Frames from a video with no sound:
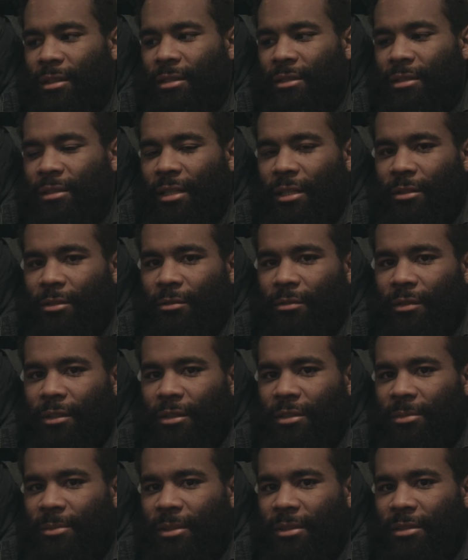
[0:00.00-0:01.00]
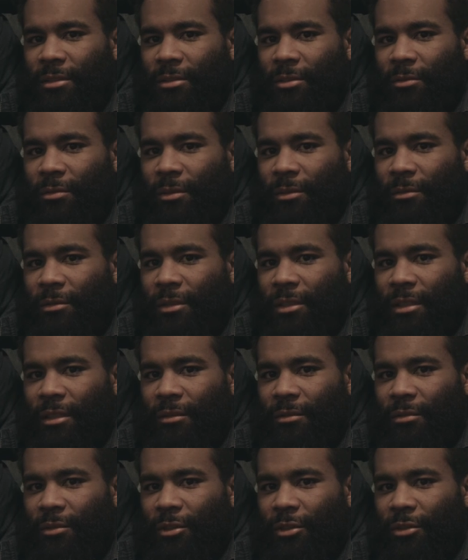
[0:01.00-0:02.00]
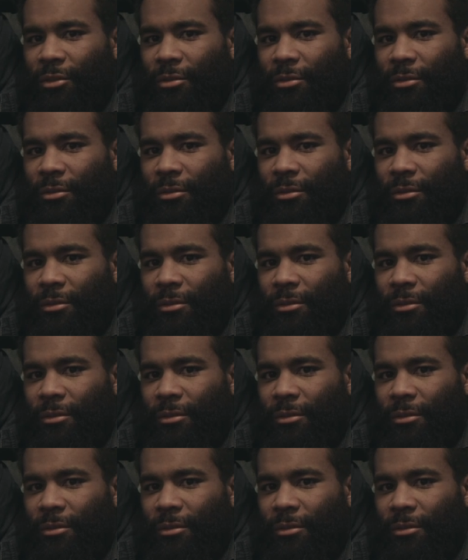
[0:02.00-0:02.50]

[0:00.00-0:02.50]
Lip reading: I sacrifice myself every day for you.